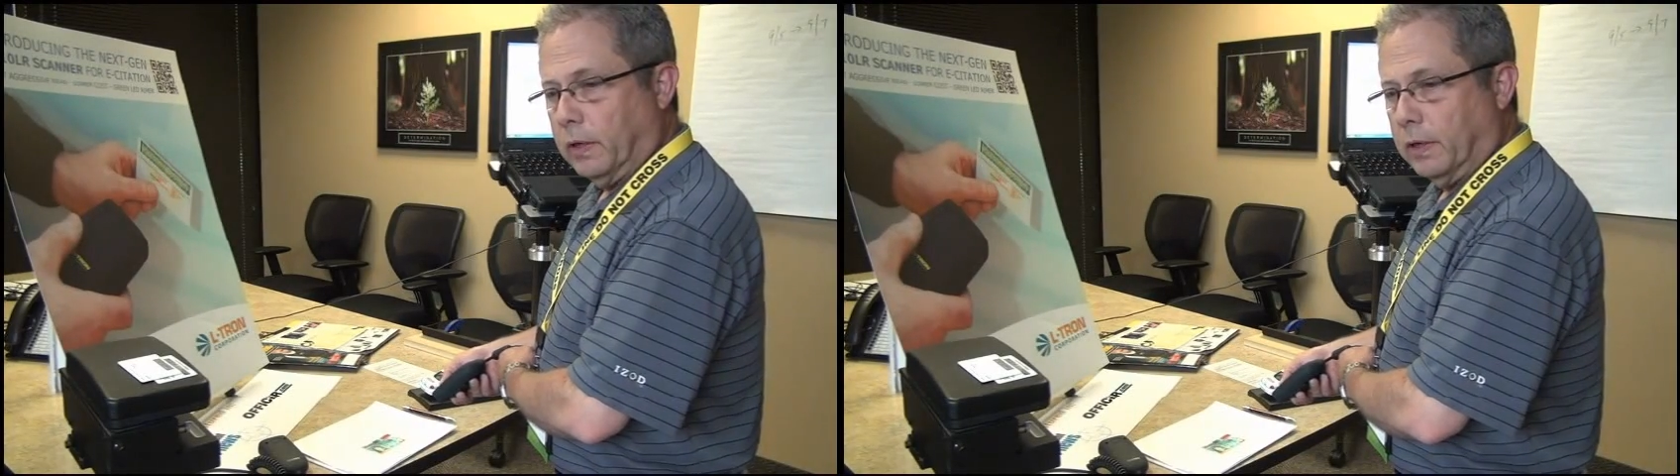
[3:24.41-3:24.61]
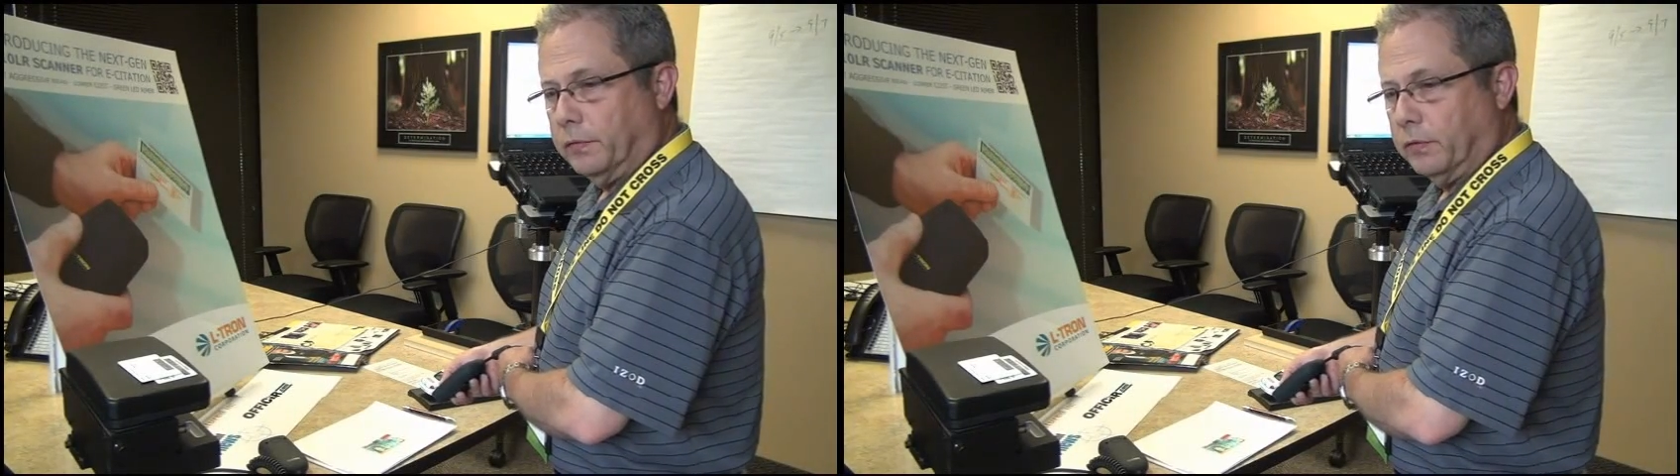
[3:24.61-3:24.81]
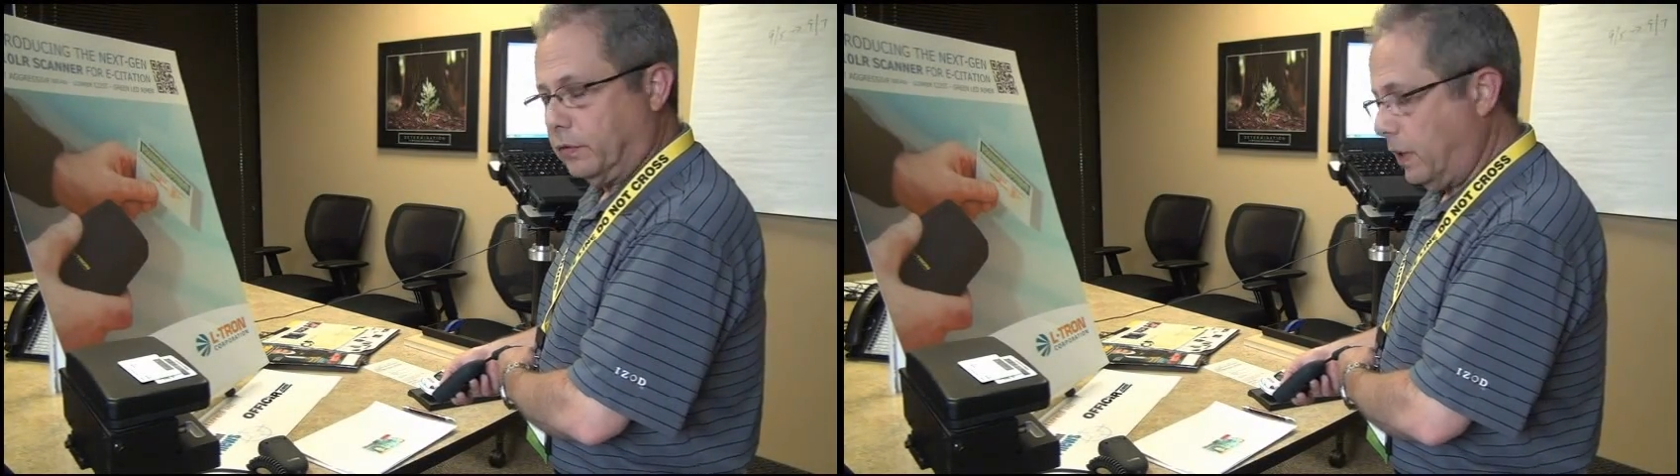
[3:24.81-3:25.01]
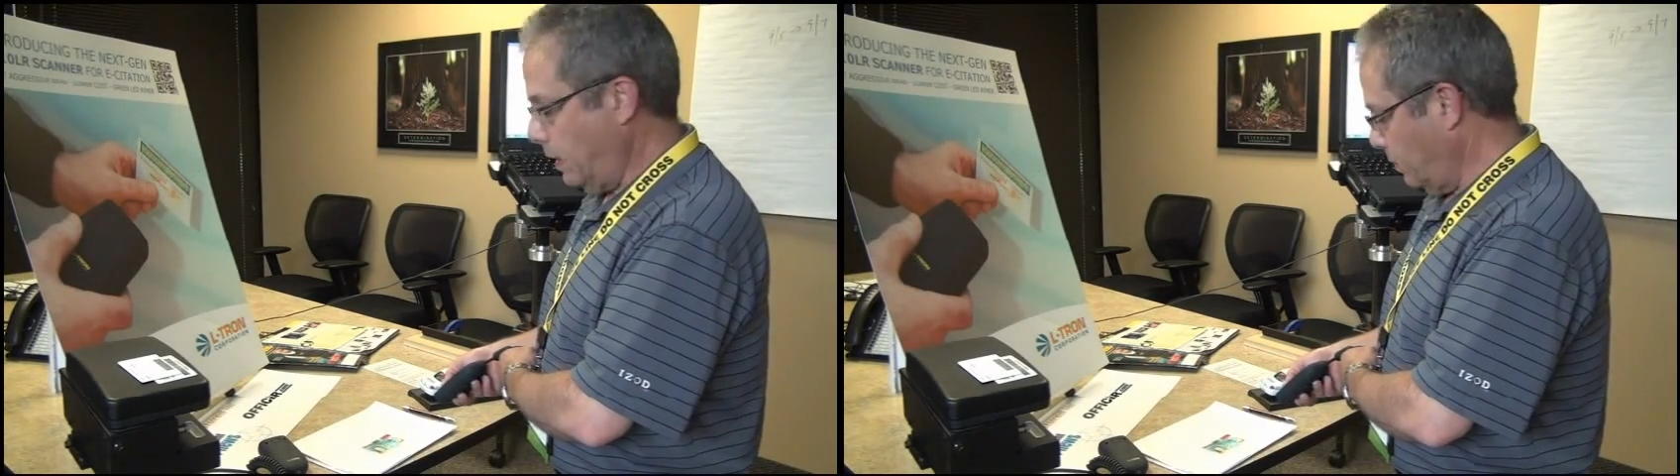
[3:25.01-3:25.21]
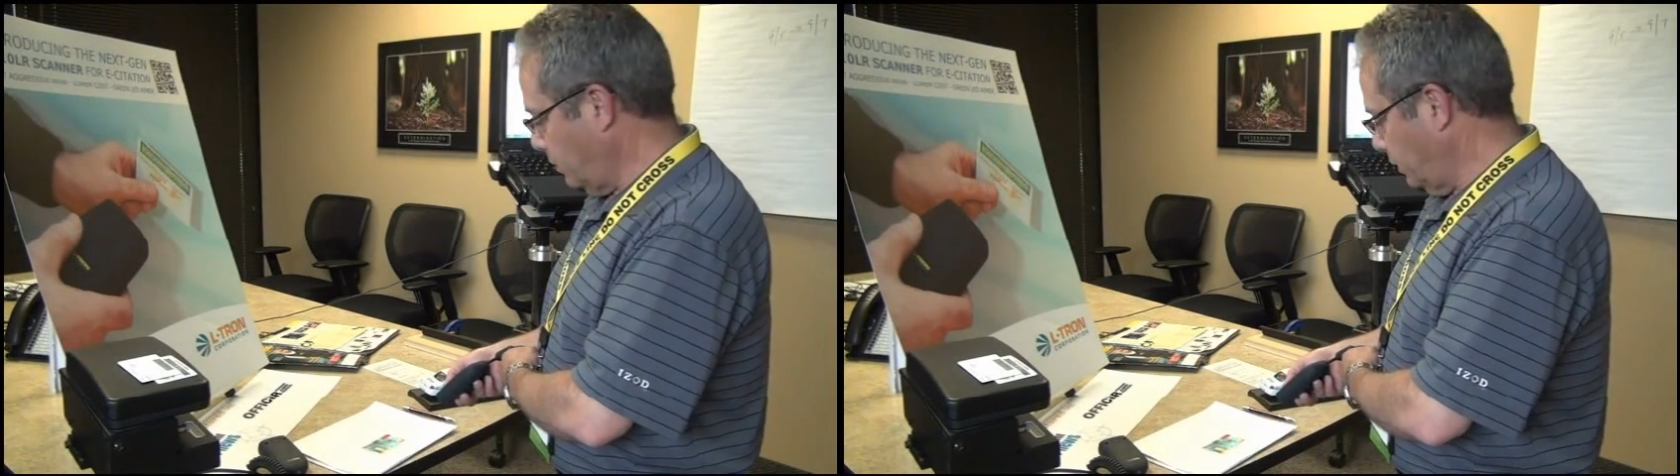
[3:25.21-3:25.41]
on the
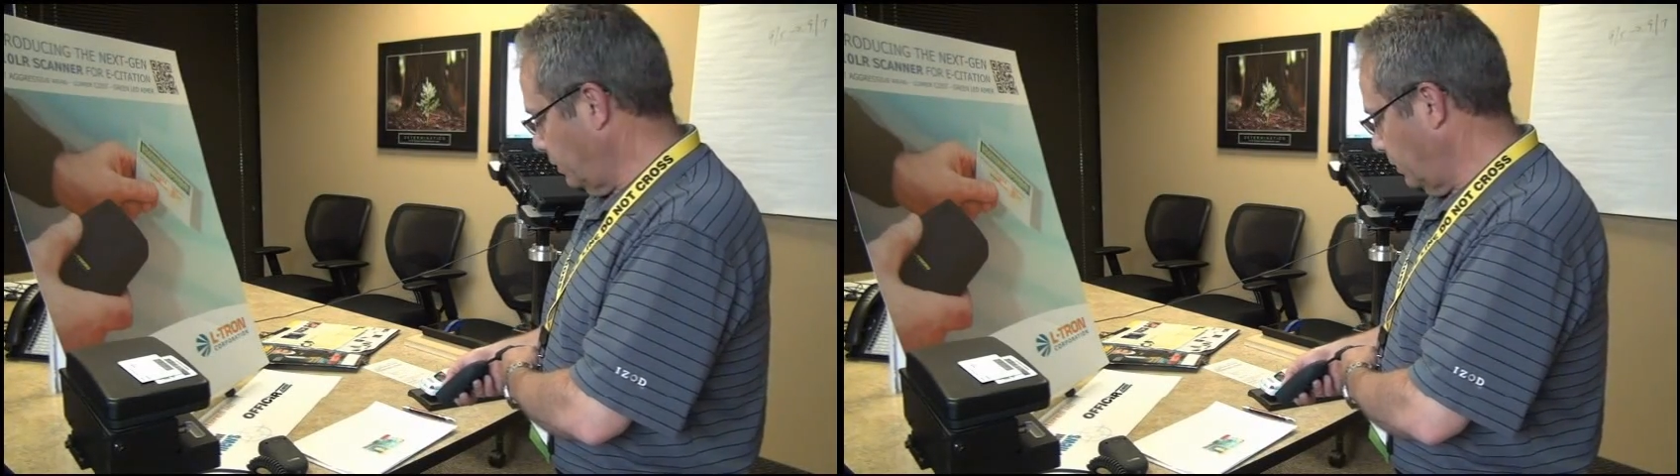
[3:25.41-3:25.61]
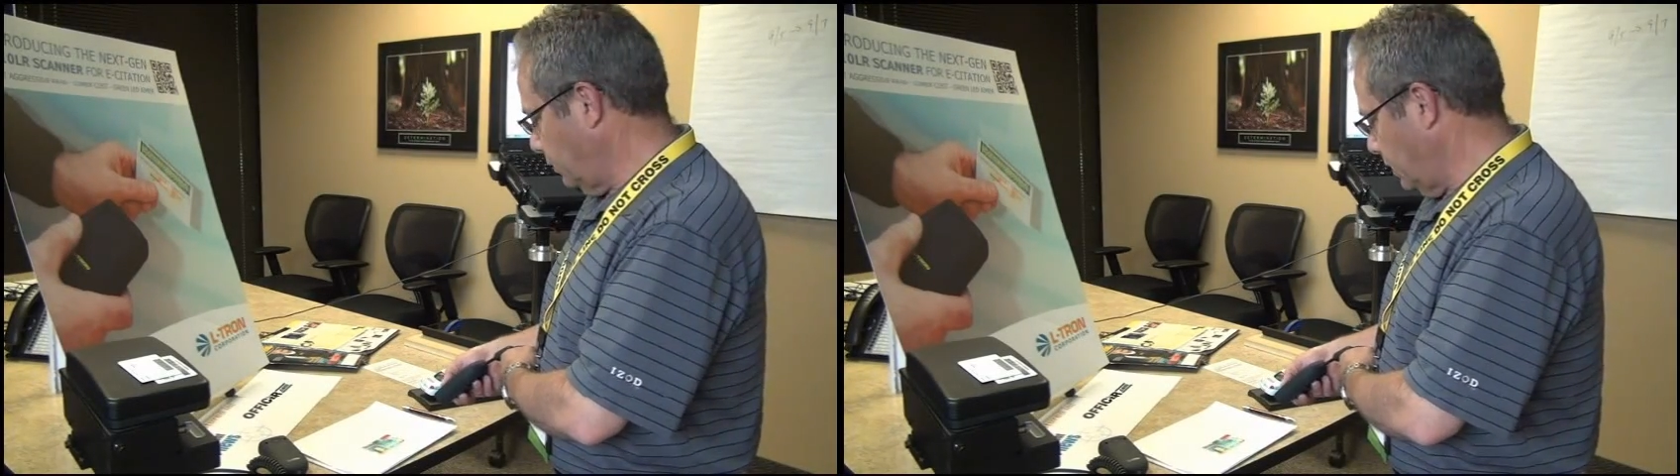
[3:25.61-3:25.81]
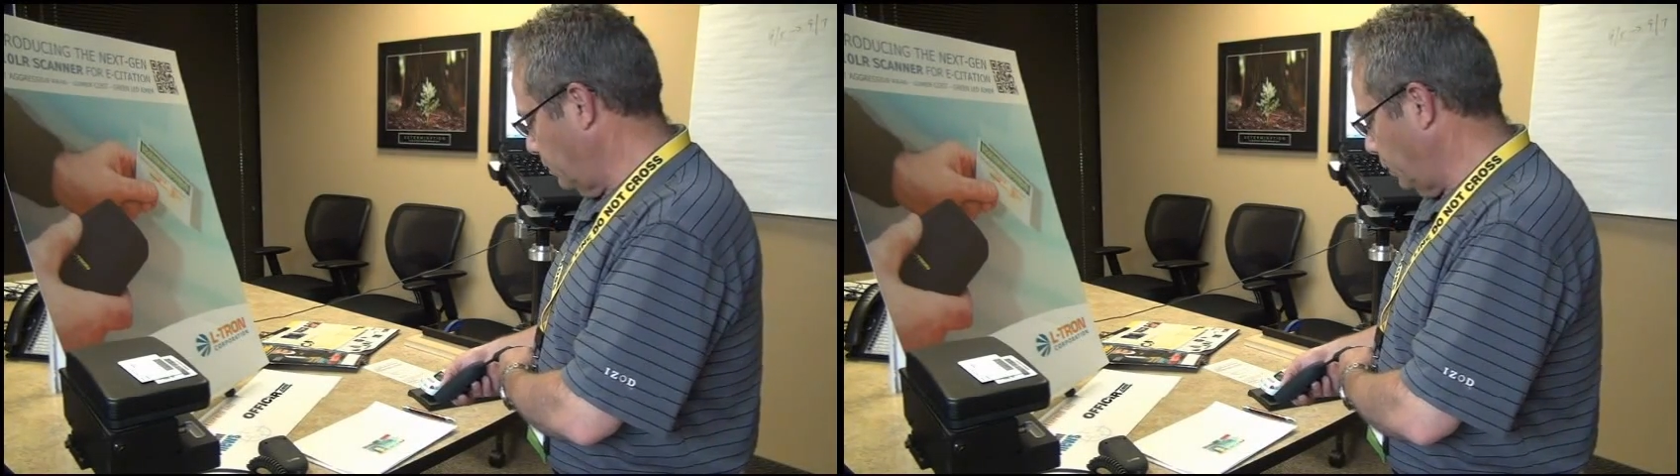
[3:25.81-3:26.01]
scanner, it's going to send a